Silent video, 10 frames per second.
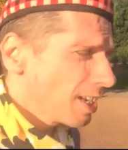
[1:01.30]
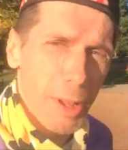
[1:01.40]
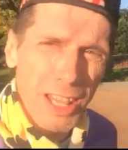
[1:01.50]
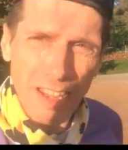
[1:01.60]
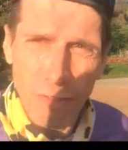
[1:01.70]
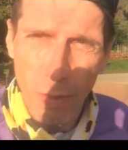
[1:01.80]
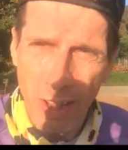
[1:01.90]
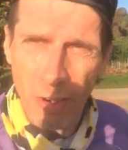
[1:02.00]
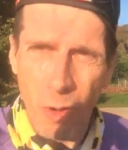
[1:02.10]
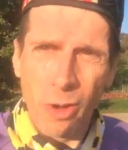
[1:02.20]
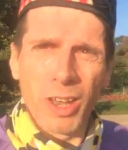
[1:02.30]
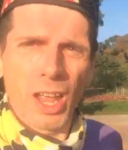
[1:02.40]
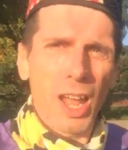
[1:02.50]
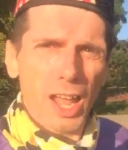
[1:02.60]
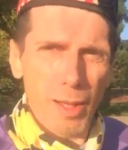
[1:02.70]
I believe we are on
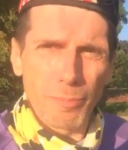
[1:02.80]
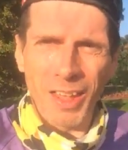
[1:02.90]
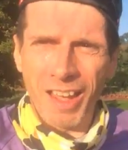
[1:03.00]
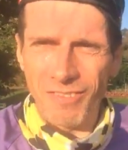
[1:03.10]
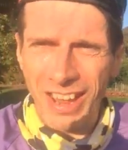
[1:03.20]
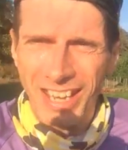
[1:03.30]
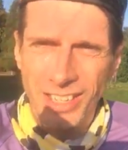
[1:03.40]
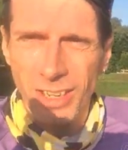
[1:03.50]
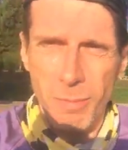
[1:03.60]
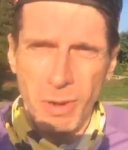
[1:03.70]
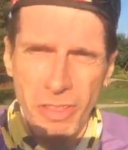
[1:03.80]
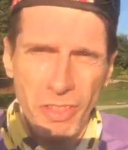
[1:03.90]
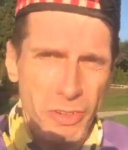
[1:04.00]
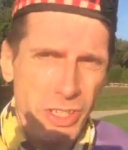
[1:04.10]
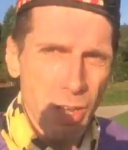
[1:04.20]
um, event number
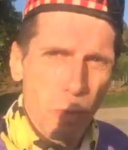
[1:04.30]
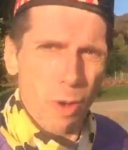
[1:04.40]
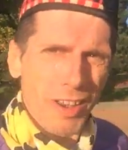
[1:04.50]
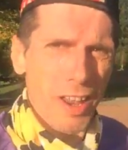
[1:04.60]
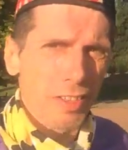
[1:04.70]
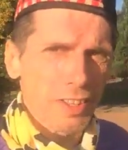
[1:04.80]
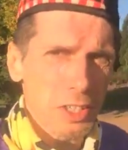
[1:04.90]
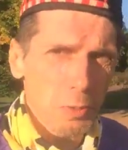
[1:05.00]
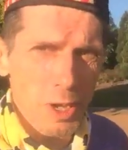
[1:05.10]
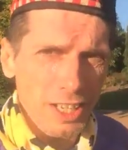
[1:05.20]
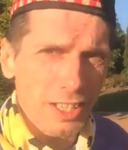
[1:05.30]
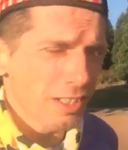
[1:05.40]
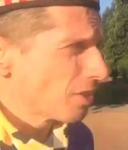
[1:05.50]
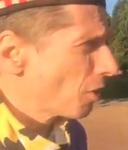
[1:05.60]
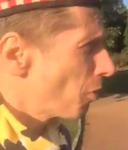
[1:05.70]
thirty-one this week,
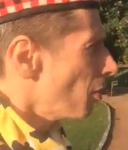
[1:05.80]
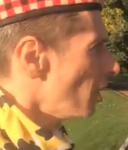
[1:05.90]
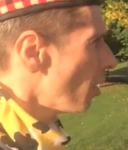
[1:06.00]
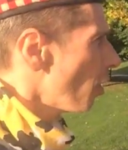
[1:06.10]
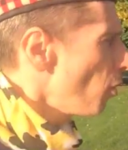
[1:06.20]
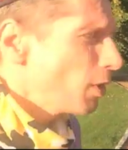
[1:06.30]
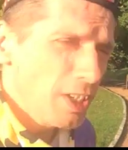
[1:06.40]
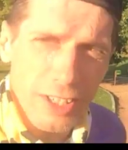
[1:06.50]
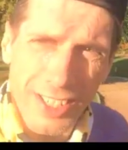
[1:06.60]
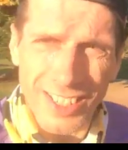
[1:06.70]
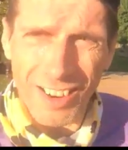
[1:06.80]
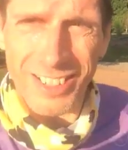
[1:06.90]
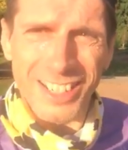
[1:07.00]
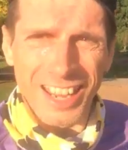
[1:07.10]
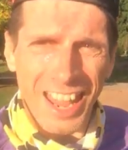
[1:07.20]
so only just
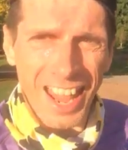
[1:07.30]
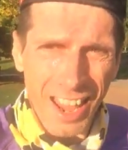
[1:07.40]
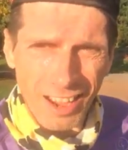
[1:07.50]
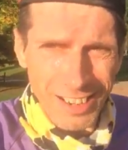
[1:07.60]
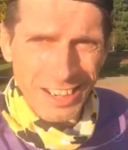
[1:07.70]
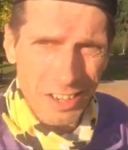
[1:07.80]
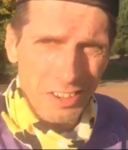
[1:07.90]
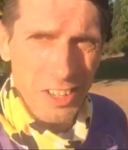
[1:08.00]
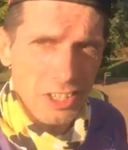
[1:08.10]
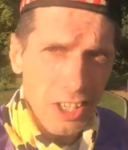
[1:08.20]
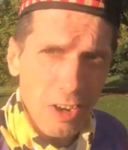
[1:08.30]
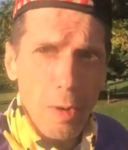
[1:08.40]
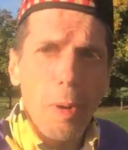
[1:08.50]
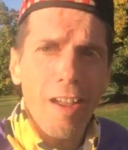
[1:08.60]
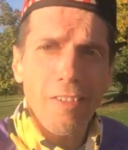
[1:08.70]
started earlier this year.
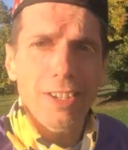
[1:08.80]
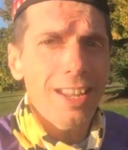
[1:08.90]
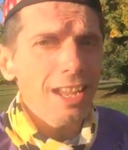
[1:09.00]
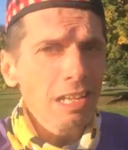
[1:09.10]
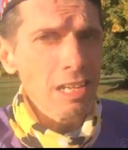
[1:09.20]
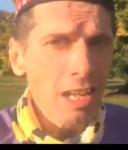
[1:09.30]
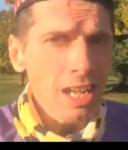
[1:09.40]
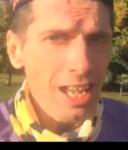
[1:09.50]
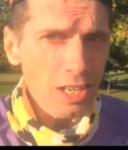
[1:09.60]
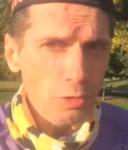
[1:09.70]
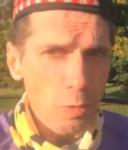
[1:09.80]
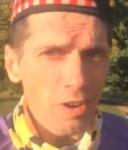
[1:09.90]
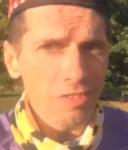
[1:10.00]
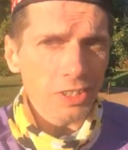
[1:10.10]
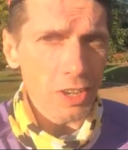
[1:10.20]
Apparently it's one
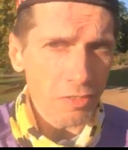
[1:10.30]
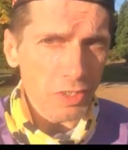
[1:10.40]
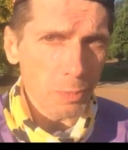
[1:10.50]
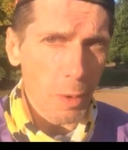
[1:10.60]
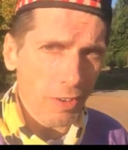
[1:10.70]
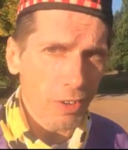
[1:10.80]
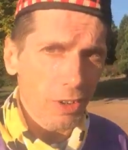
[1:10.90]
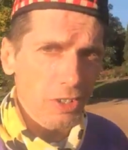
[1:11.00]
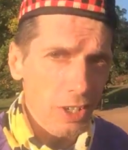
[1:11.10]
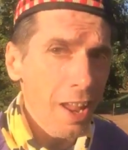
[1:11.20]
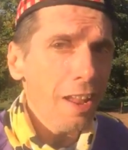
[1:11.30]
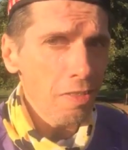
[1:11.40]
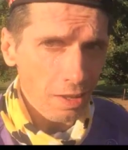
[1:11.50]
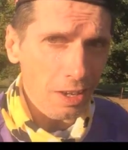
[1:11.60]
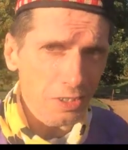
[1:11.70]
of the toughest parkruns
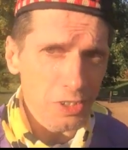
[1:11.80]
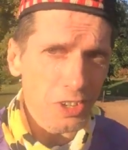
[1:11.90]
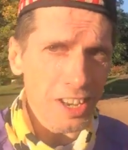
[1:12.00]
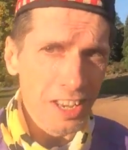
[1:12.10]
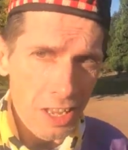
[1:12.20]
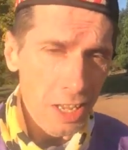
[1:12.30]
in the country,